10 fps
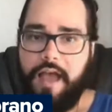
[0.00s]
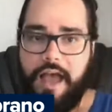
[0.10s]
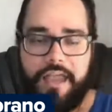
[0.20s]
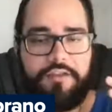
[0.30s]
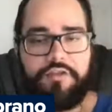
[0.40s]

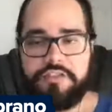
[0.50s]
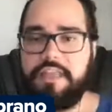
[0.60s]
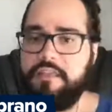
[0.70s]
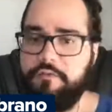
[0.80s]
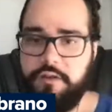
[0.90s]
I
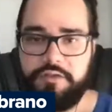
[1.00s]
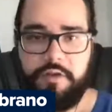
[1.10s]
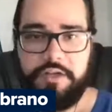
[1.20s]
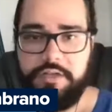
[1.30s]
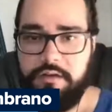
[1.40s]
understand the
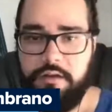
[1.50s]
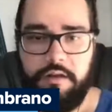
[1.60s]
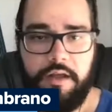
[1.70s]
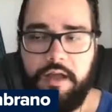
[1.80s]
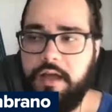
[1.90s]
frustration,
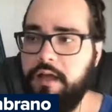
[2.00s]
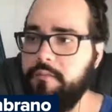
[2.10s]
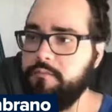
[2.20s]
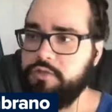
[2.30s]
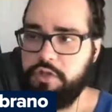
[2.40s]

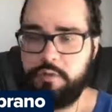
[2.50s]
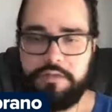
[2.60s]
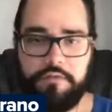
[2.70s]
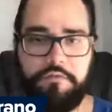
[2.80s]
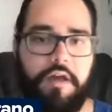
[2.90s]

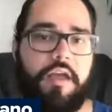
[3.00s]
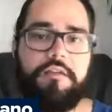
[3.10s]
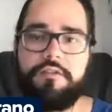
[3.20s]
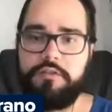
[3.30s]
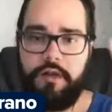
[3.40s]
Joseph. I
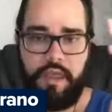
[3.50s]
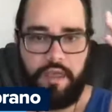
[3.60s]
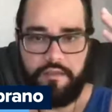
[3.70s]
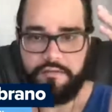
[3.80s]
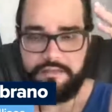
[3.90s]

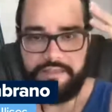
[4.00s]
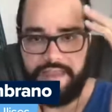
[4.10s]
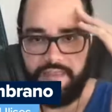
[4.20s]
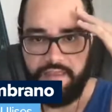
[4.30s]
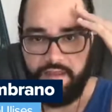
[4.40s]

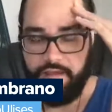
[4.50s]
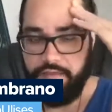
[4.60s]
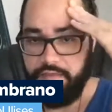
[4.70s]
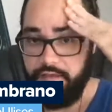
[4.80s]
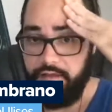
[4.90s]
understand
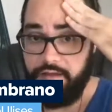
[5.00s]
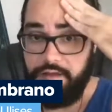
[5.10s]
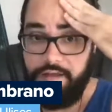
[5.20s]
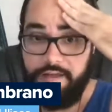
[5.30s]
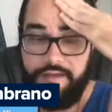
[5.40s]

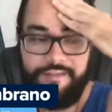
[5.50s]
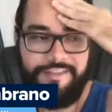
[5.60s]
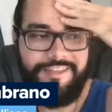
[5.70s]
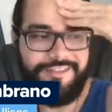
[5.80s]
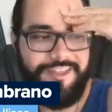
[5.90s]
the
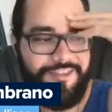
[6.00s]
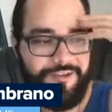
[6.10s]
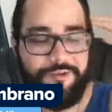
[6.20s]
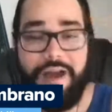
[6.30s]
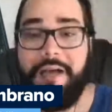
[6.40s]

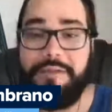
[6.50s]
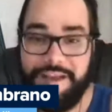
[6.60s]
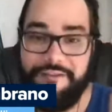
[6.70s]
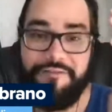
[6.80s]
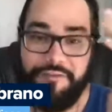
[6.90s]
the
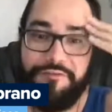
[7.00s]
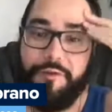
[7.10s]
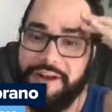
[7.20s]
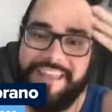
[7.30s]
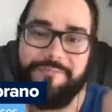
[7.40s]
grabbing of the
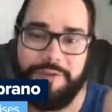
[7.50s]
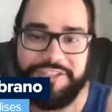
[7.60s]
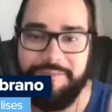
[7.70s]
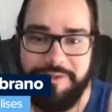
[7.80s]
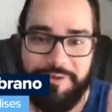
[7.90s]
forehead,
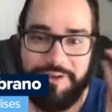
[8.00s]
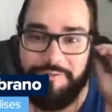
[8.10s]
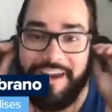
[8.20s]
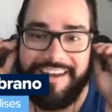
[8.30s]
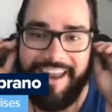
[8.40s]
which I'm doing
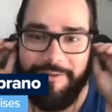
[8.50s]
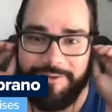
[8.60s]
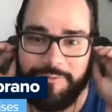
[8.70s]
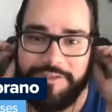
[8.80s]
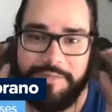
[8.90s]
right now
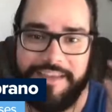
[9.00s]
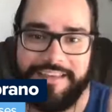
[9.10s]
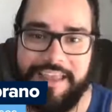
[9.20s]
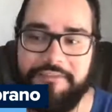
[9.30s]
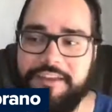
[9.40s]
as we
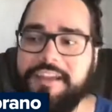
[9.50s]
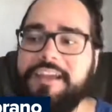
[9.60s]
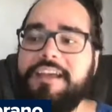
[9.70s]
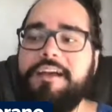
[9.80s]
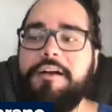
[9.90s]
speak, David.
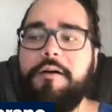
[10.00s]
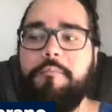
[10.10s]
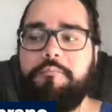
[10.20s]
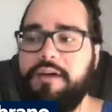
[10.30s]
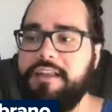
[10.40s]

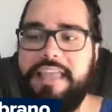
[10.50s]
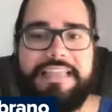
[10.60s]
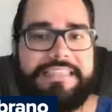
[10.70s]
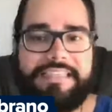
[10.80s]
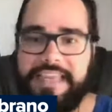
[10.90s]
But
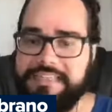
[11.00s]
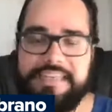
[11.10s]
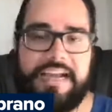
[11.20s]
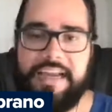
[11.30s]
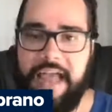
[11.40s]
it's
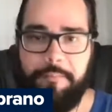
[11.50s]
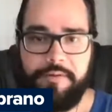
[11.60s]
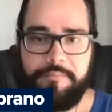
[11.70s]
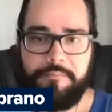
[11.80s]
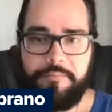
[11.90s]
not going to happen.